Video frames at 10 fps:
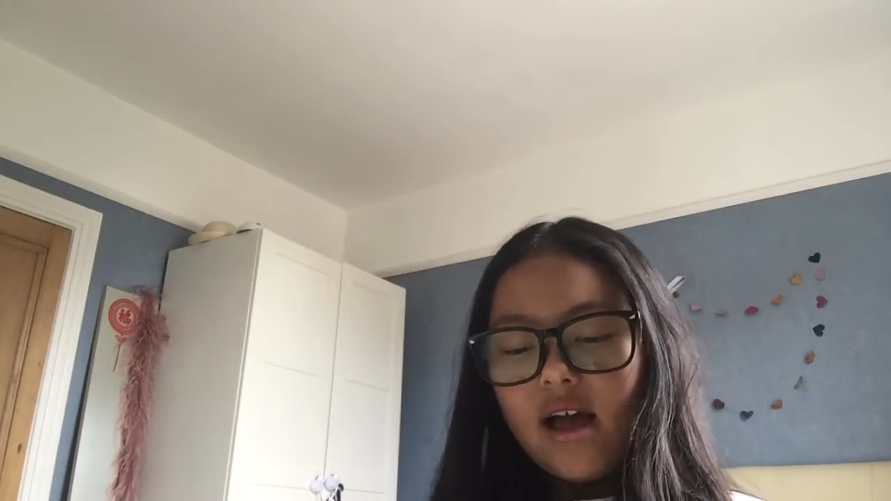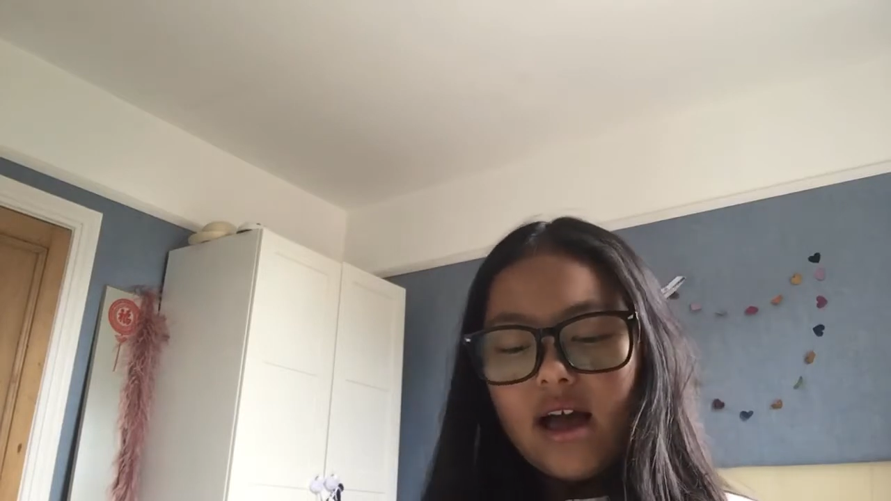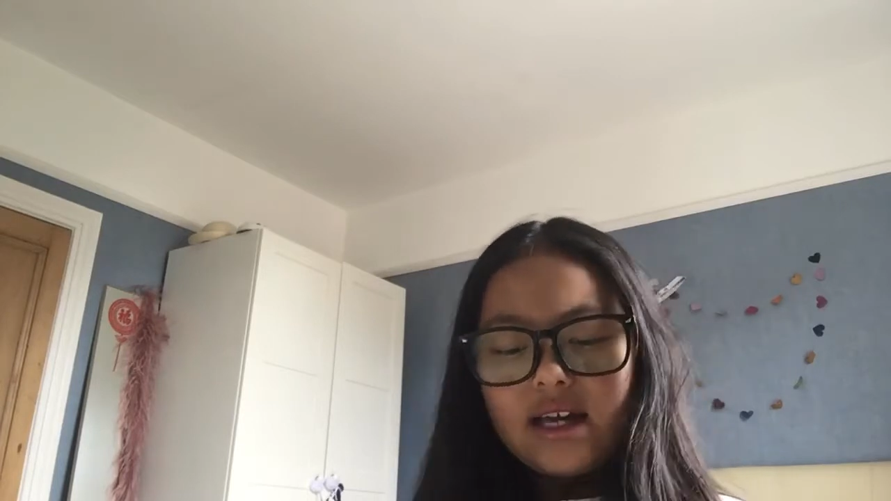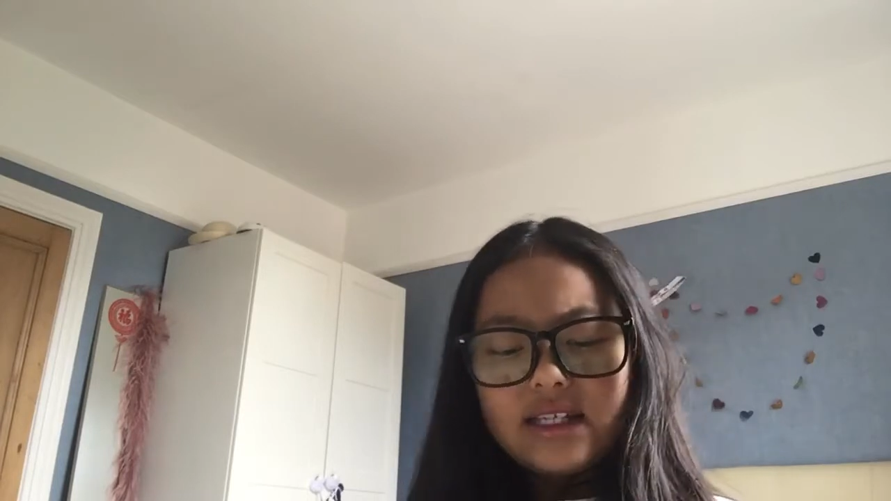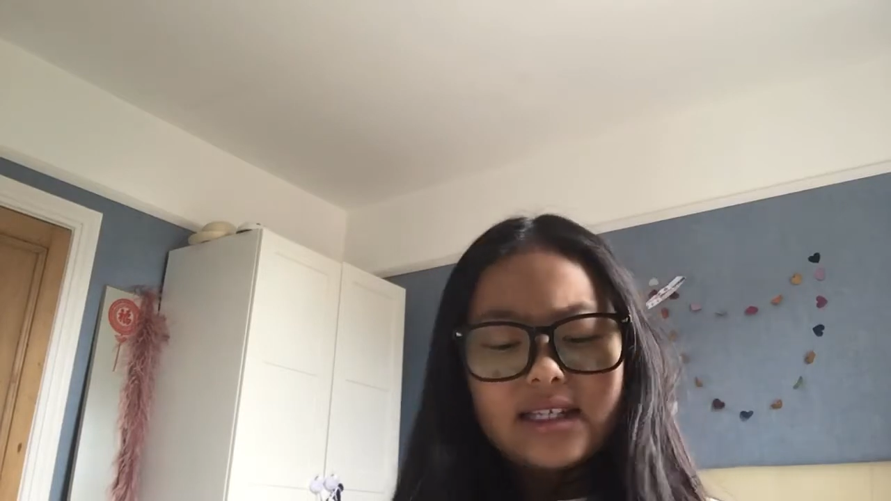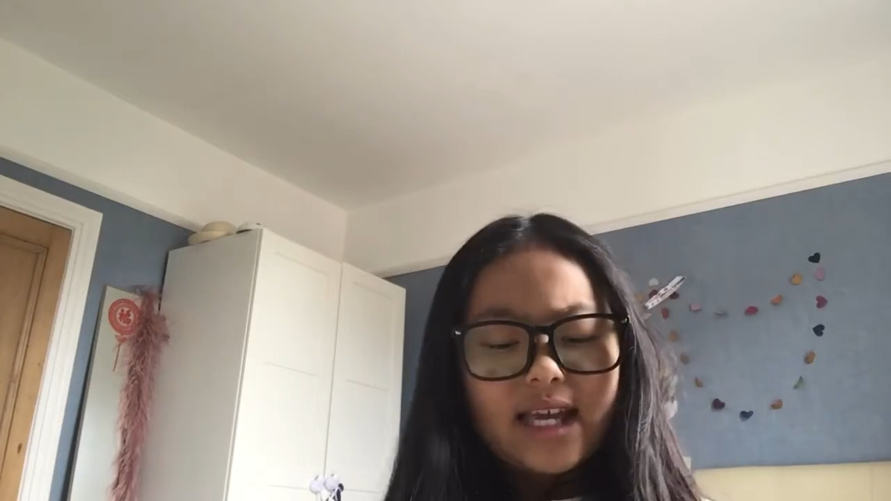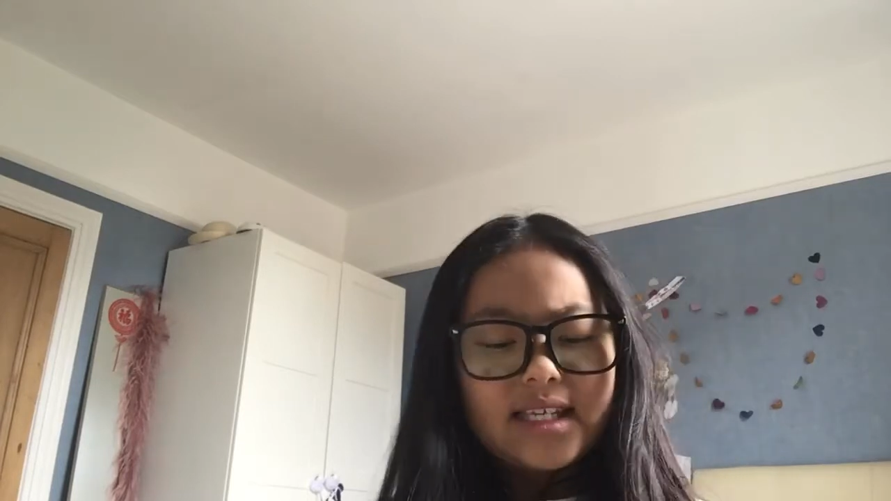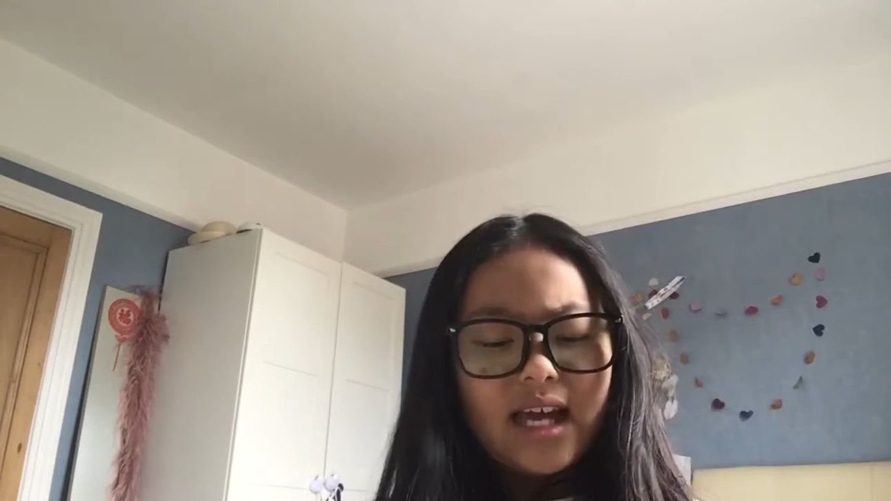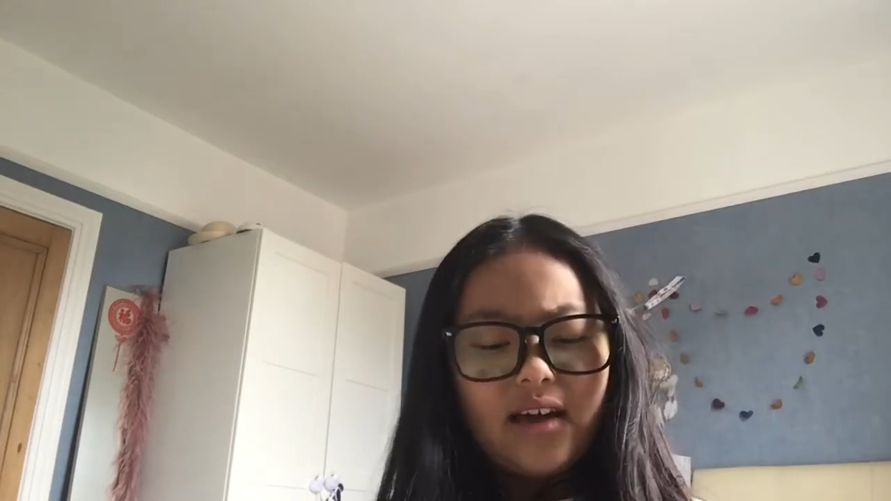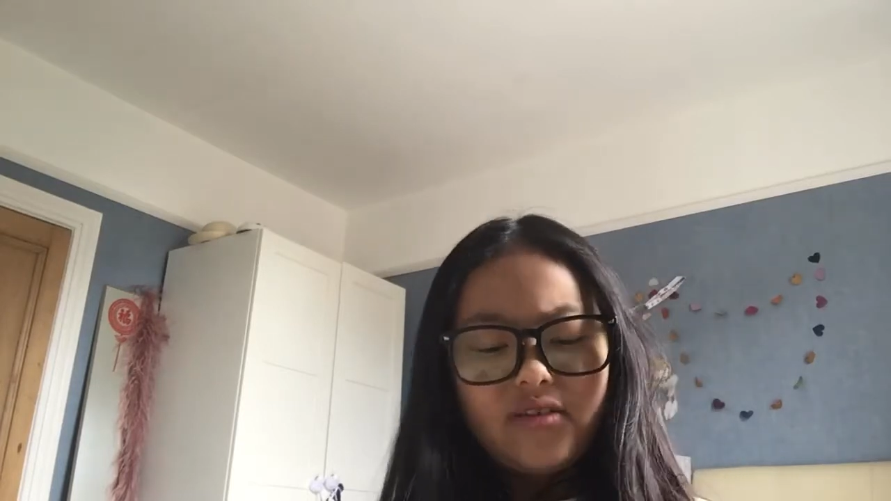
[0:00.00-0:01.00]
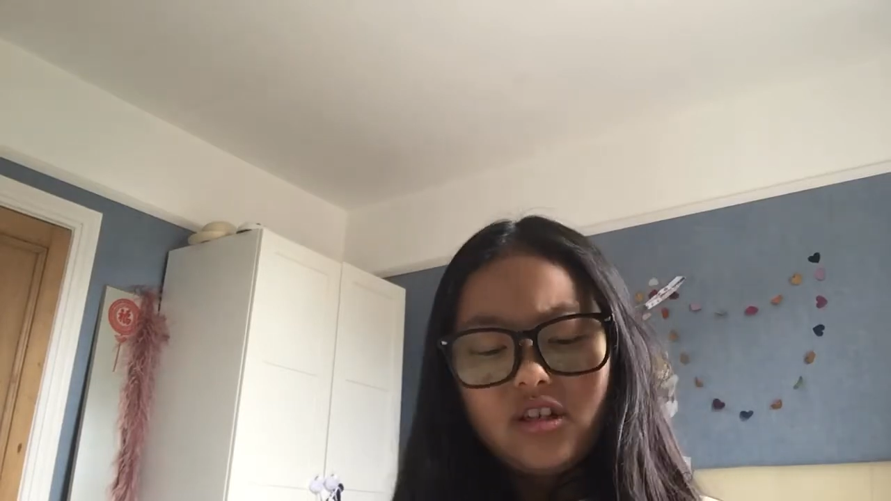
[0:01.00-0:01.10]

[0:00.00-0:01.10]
I said, have